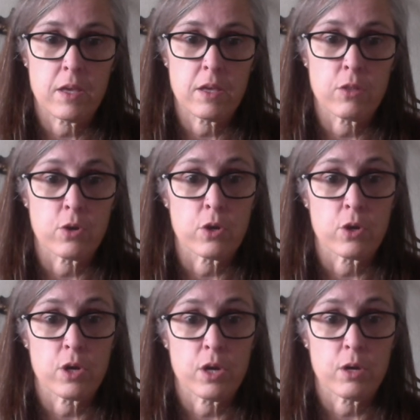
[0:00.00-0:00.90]

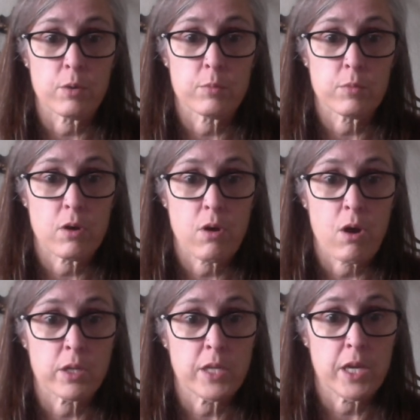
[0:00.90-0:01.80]
either
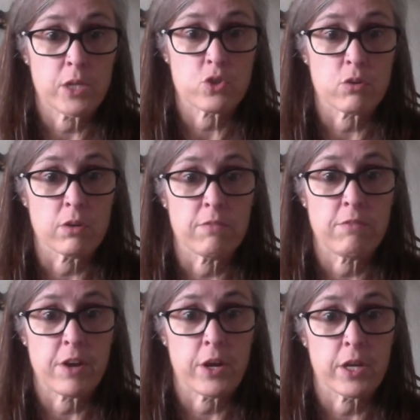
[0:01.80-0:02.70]
on gauge or
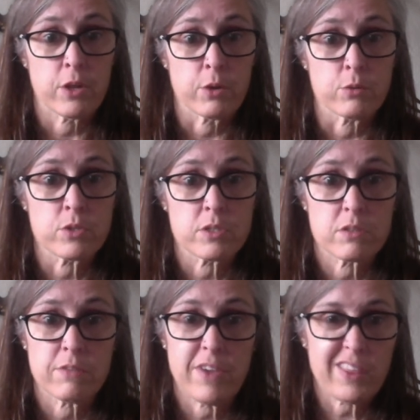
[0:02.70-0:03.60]
very close.
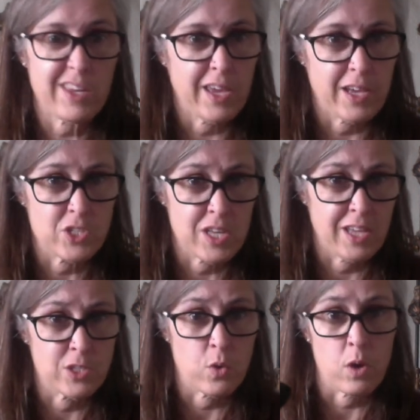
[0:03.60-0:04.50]
The fact that I actually
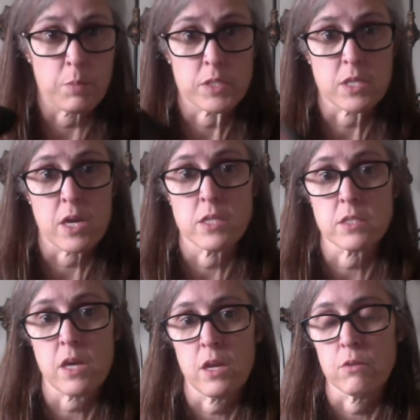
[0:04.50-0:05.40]
had to go up a size
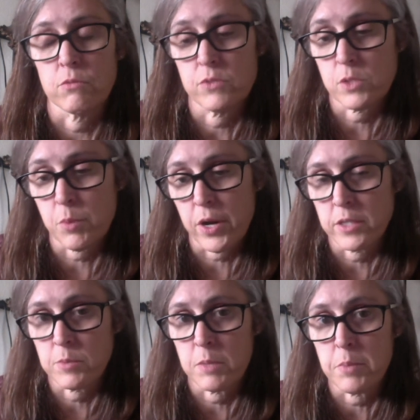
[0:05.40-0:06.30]
kind of
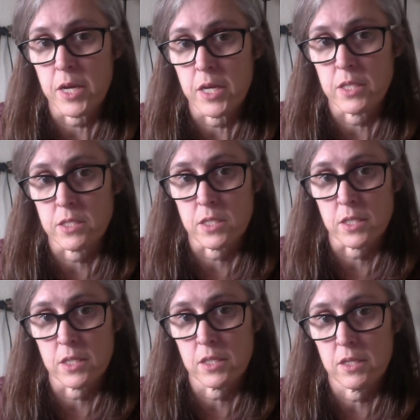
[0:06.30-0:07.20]
surprised me, but it's a
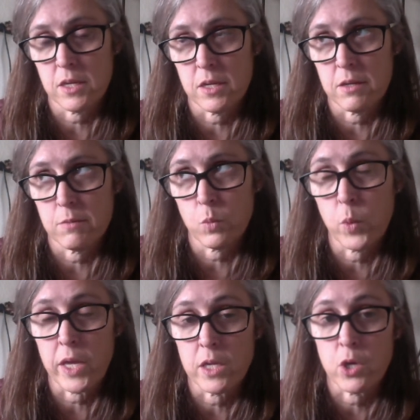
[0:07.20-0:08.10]

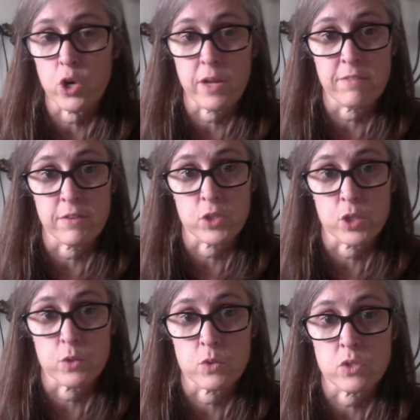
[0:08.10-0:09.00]
weight yarn I've never
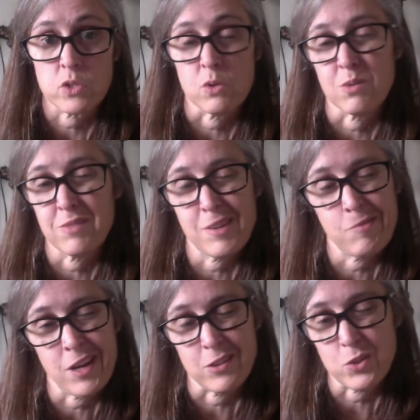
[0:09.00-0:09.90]
used, so I'm
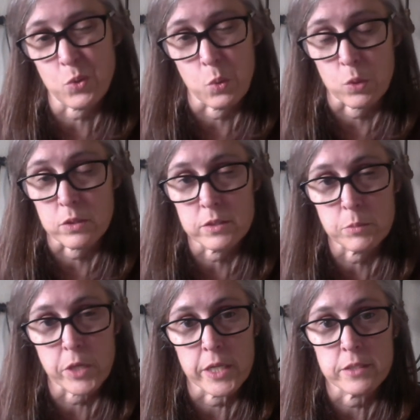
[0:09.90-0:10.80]
not totally
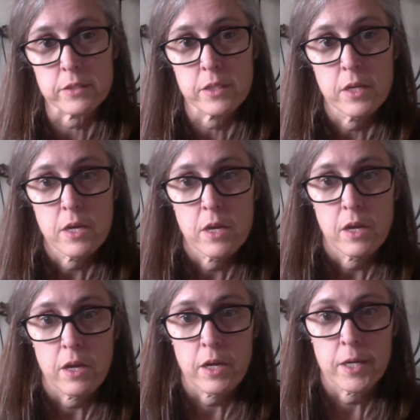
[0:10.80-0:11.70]
surprised.
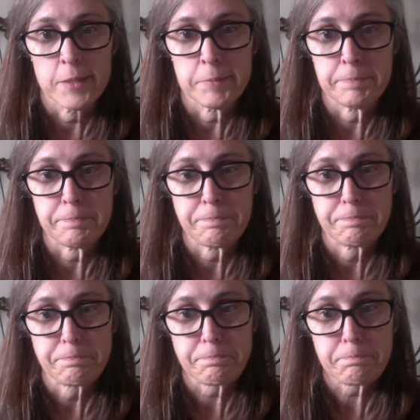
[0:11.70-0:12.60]

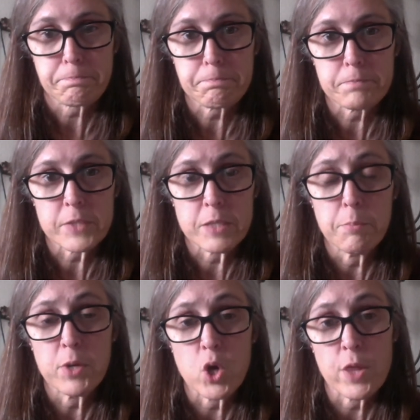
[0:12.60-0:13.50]

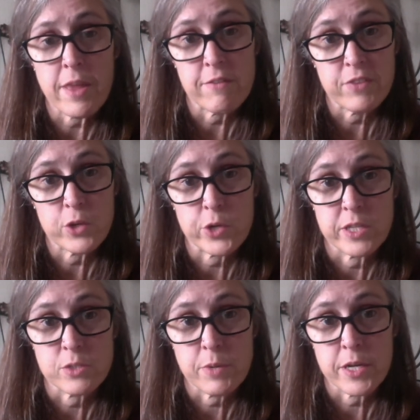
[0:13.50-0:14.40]
But on that fingering
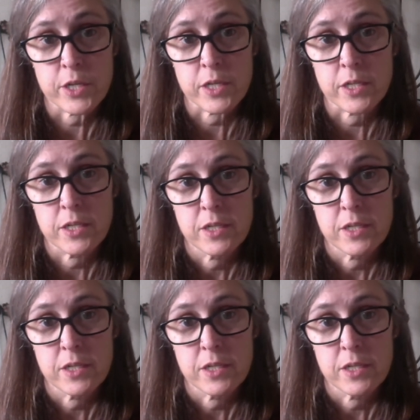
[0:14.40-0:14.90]
sweater,